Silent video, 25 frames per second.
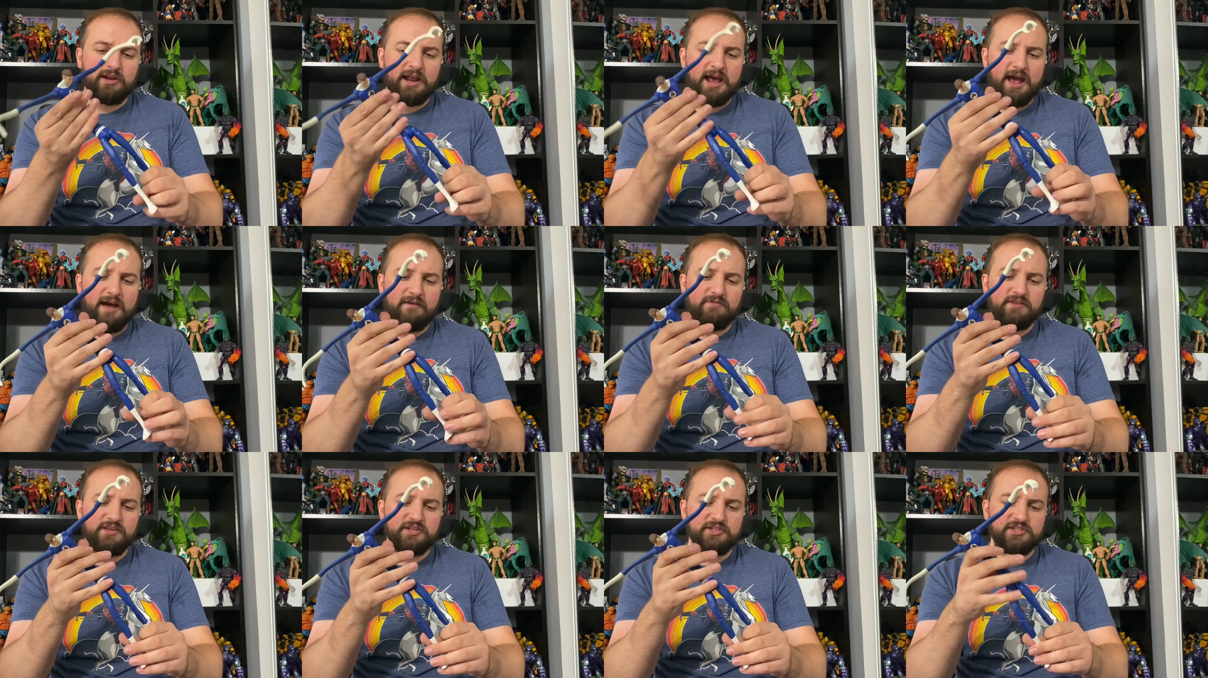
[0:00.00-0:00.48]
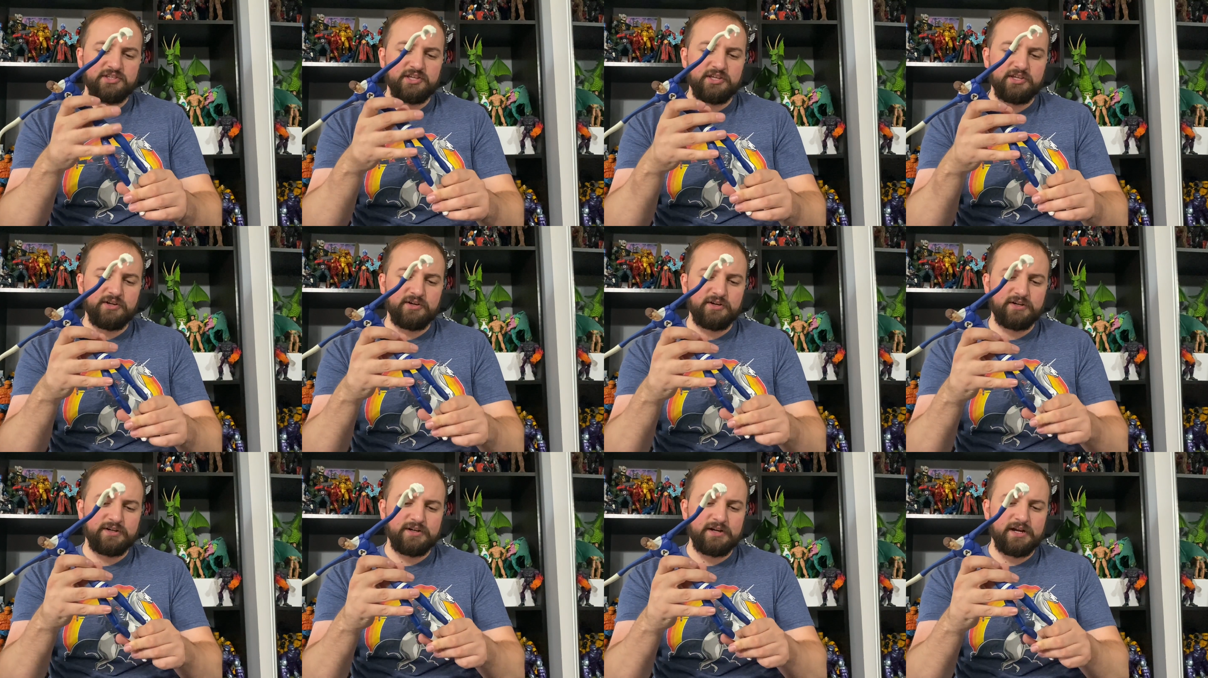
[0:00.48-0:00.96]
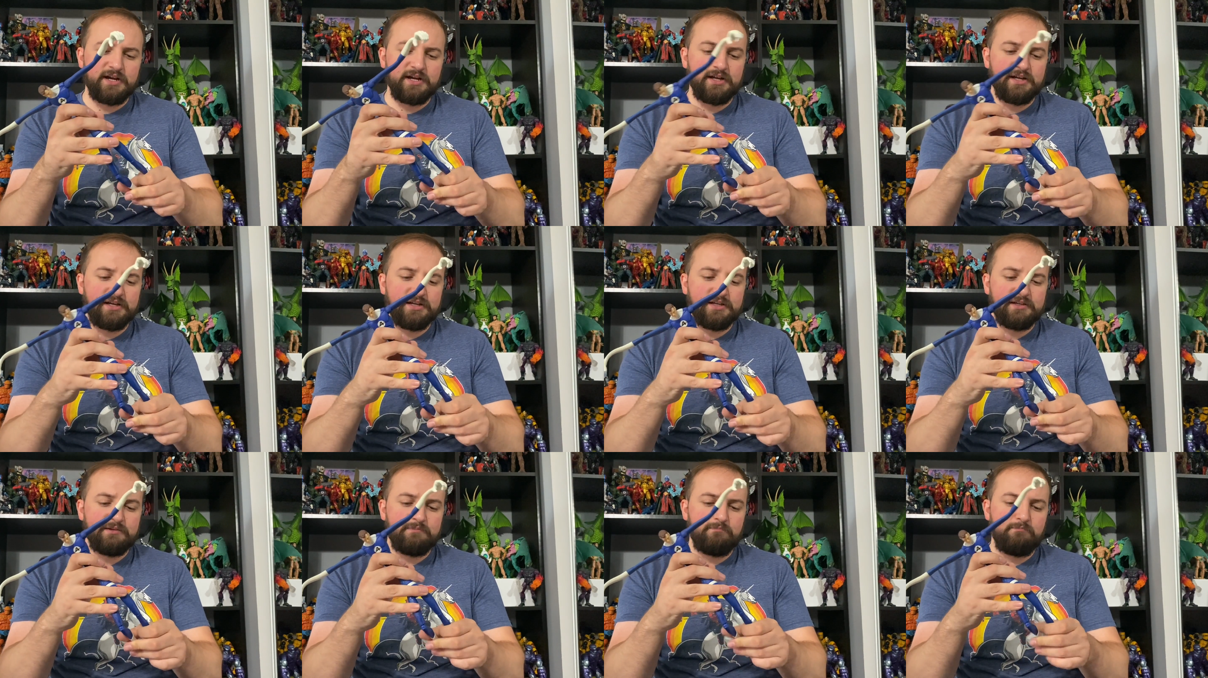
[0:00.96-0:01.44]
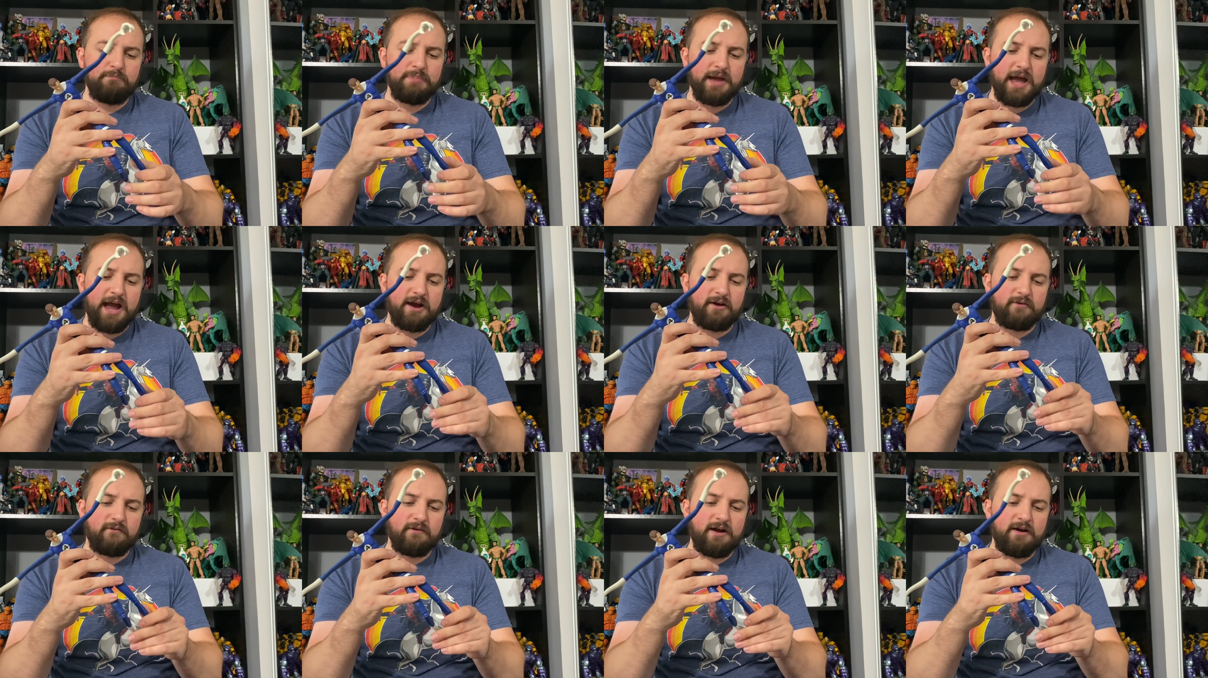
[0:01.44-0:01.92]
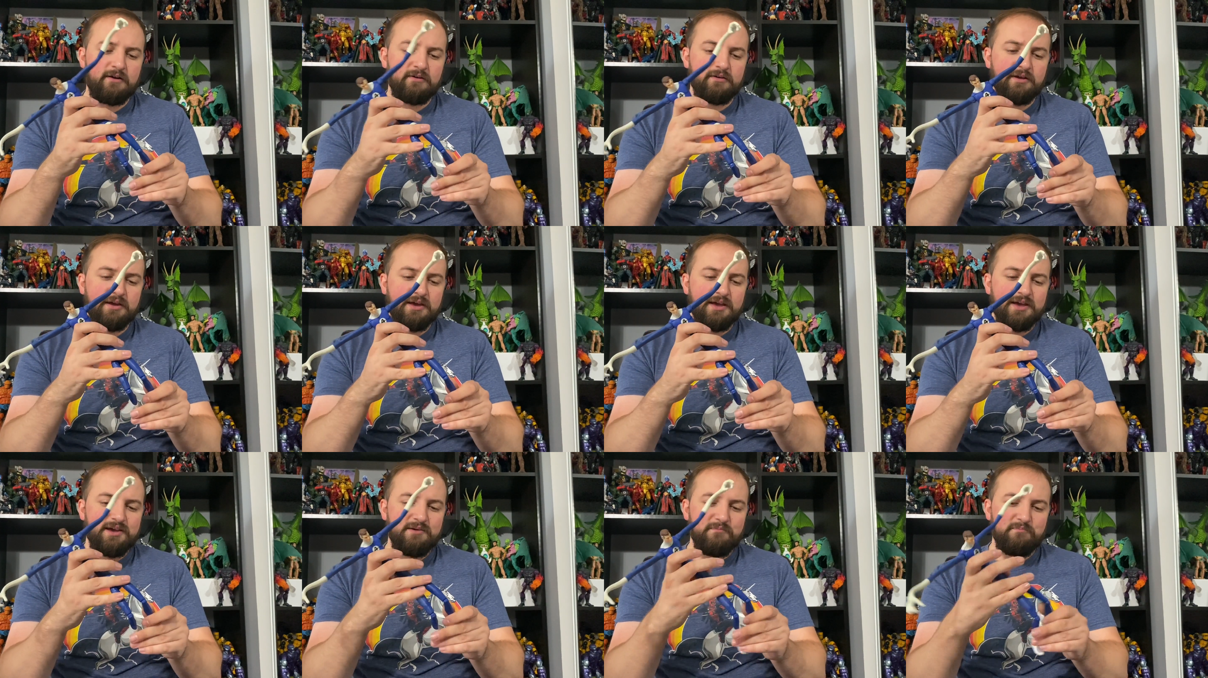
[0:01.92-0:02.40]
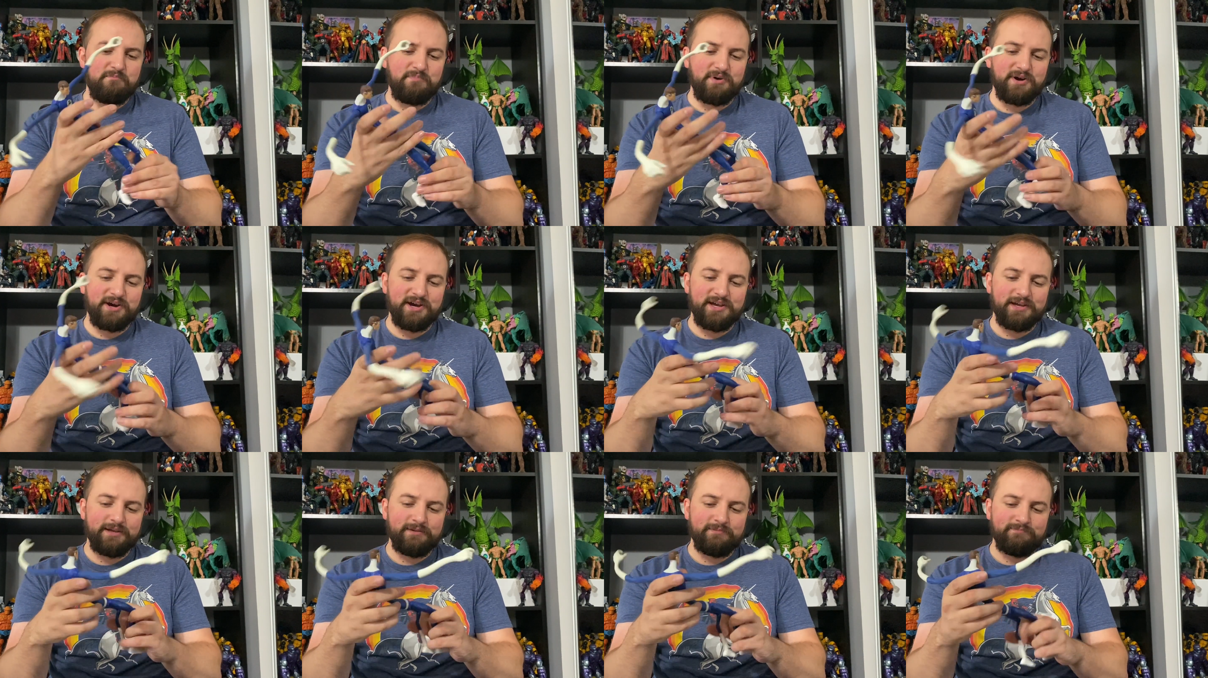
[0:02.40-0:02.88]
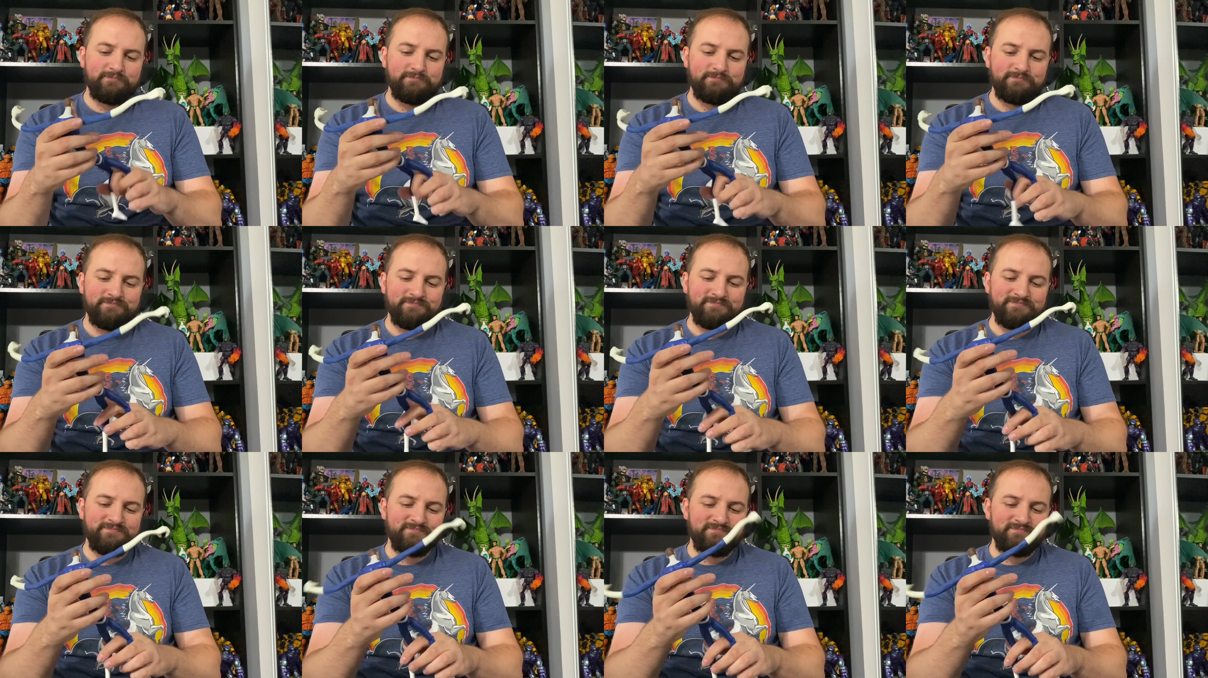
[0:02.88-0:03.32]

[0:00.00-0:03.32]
You can have this in your background, but